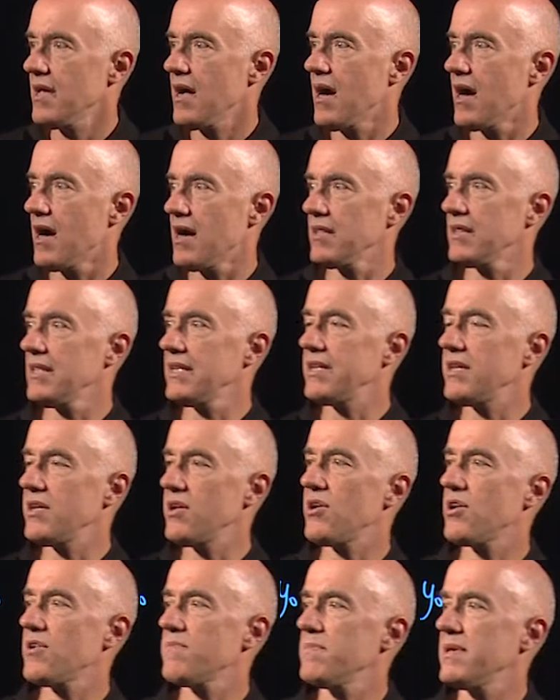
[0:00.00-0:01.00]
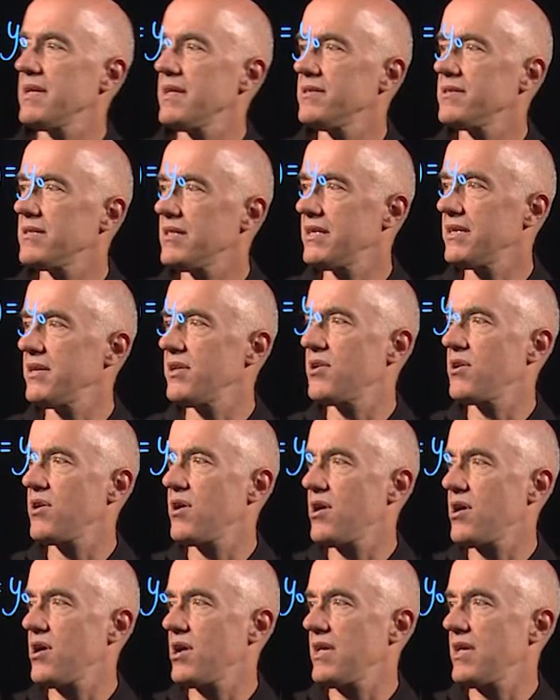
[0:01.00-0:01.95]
Uh, linear means linear